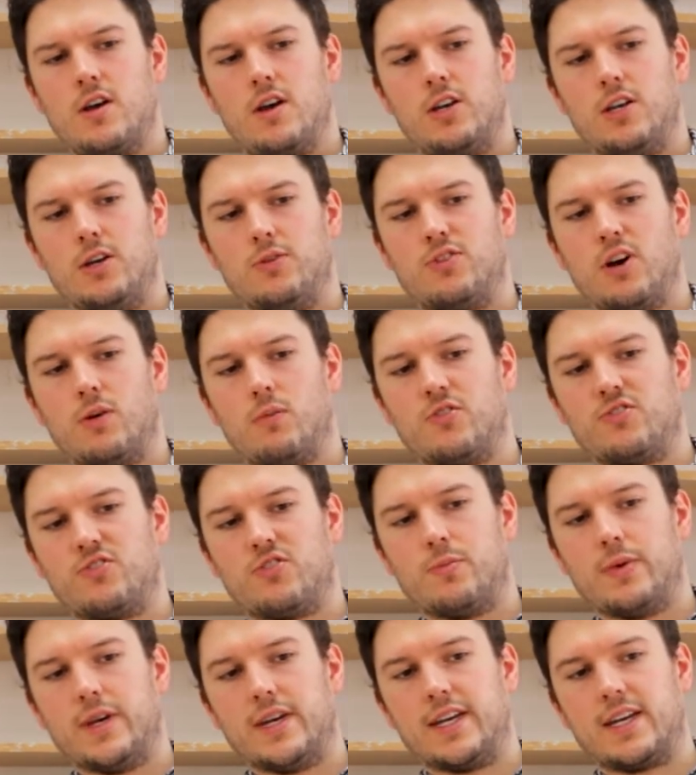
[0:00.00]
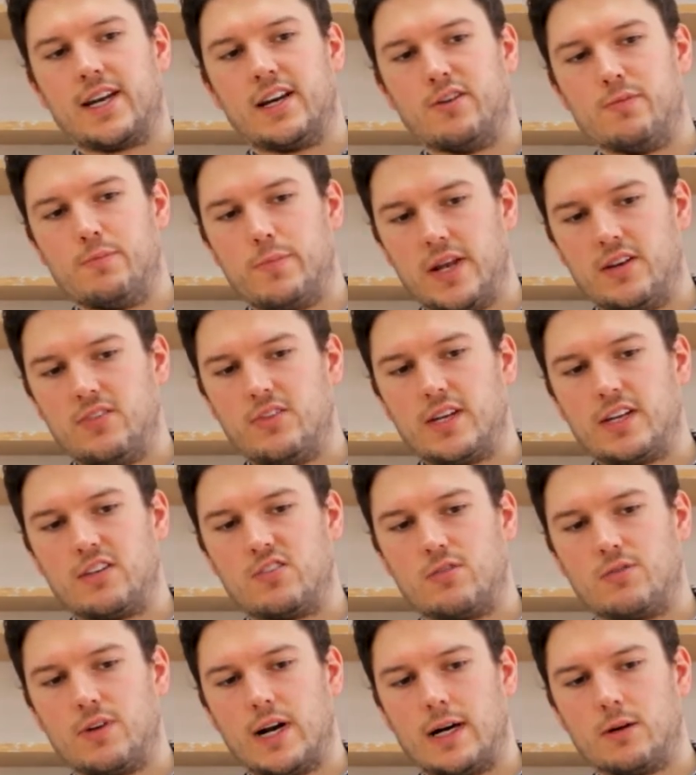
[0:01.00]
you don't want to be kind of bending
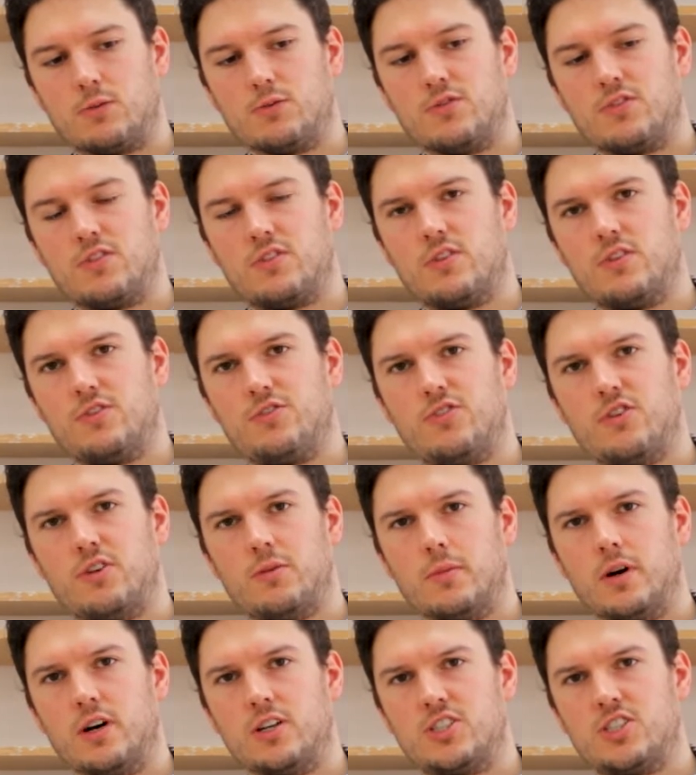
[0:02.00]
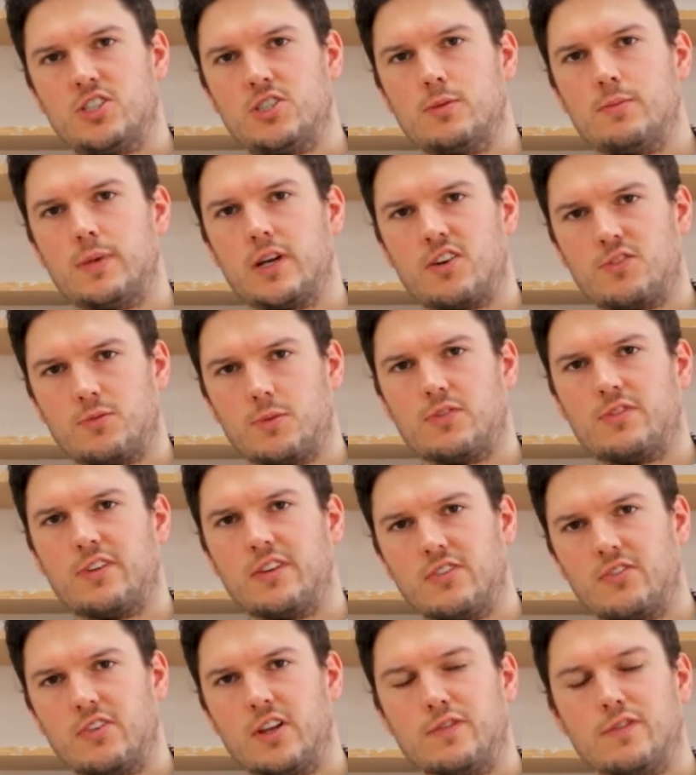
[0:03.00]
it around too much, because once
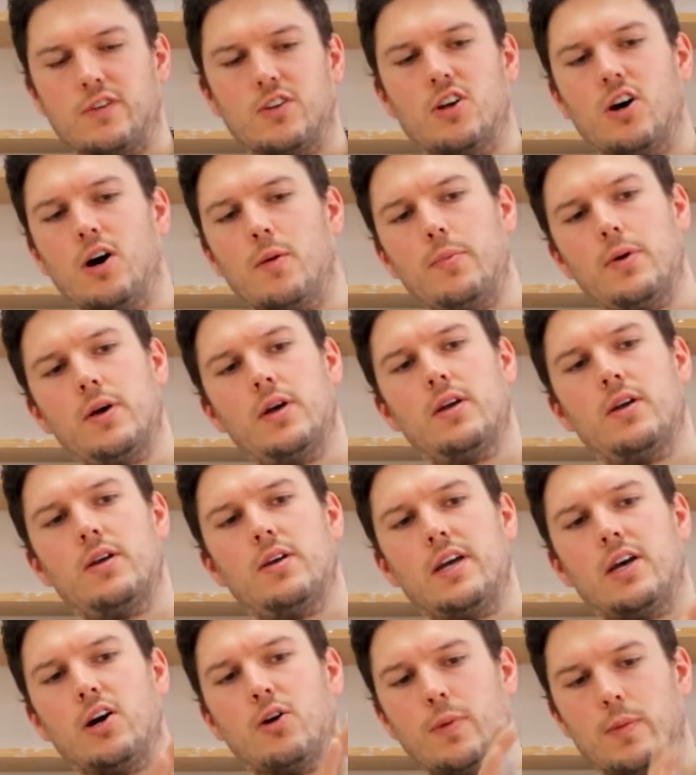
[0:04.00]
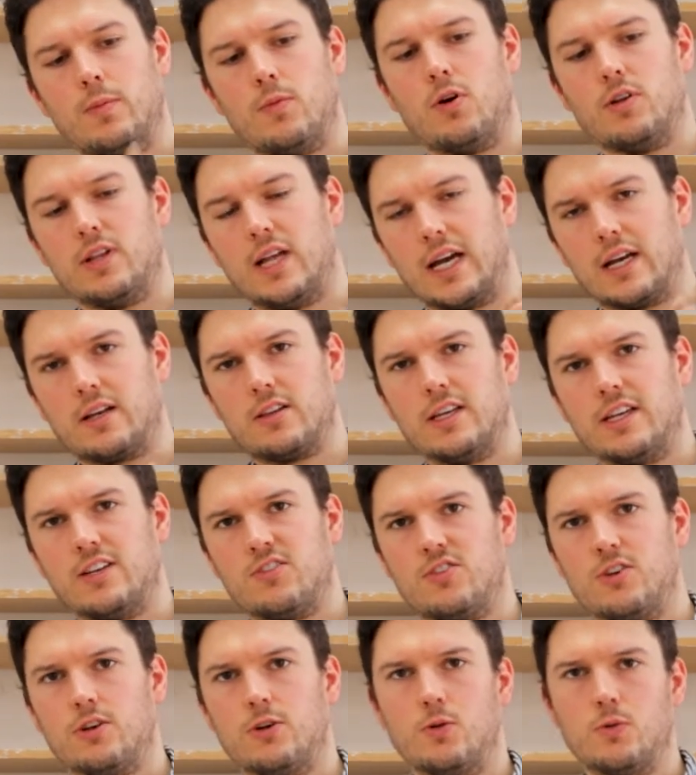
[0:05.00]
it's stiffened up, it'll be more likely
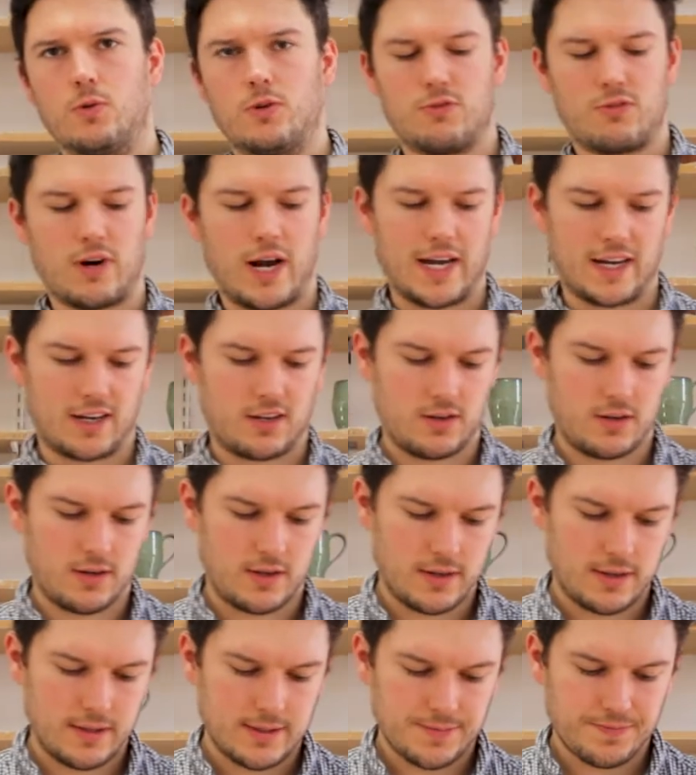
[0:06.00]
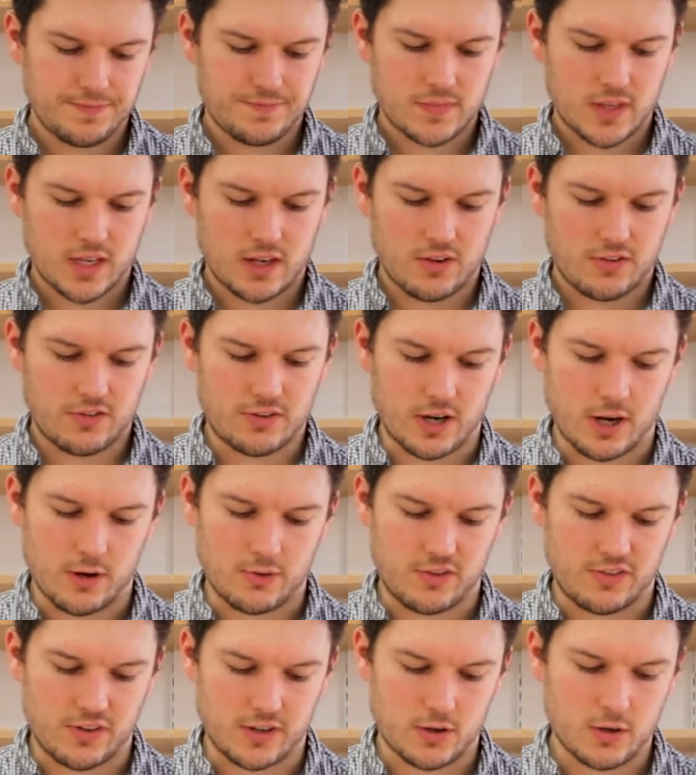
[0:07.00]
to crack. So
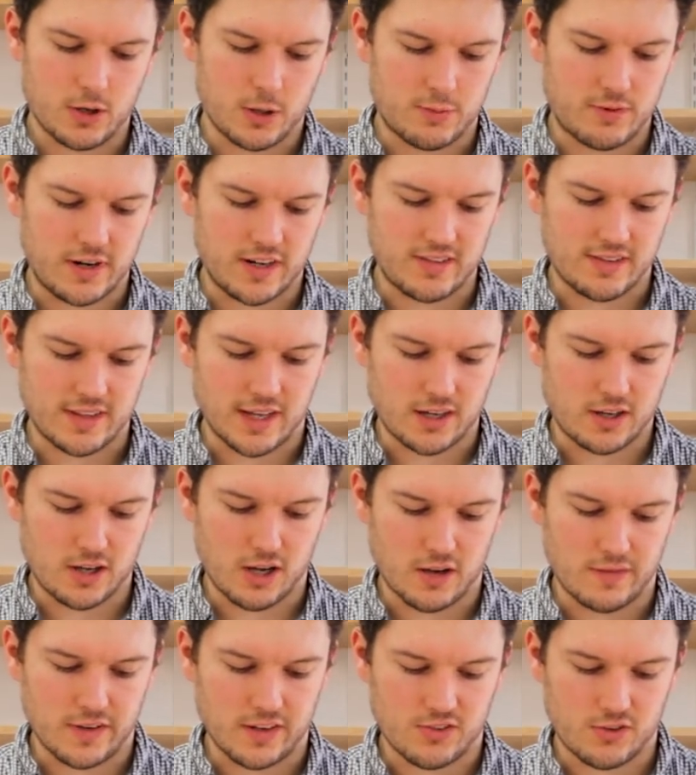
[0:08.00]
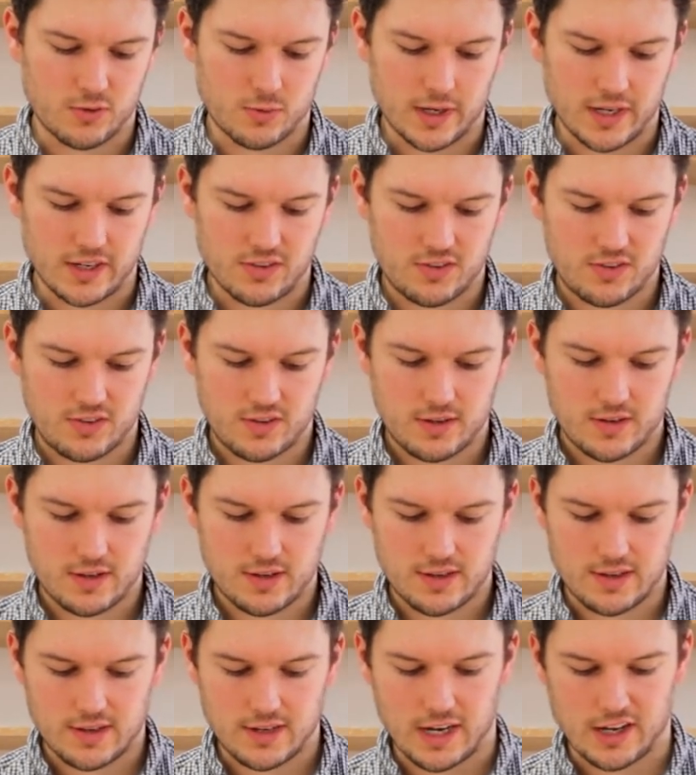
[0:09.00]
just incorporating that curve into it
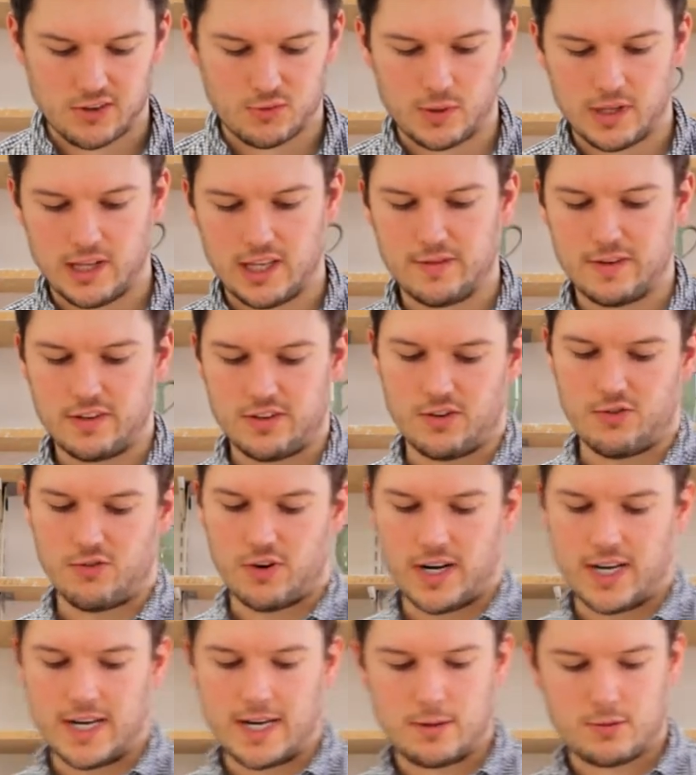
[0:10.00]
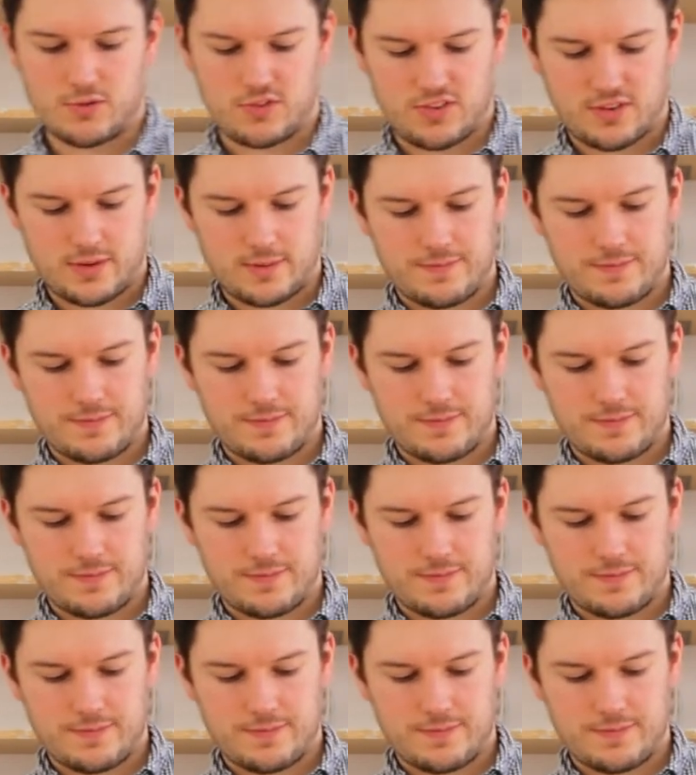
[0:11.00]
as we leave it to dry out,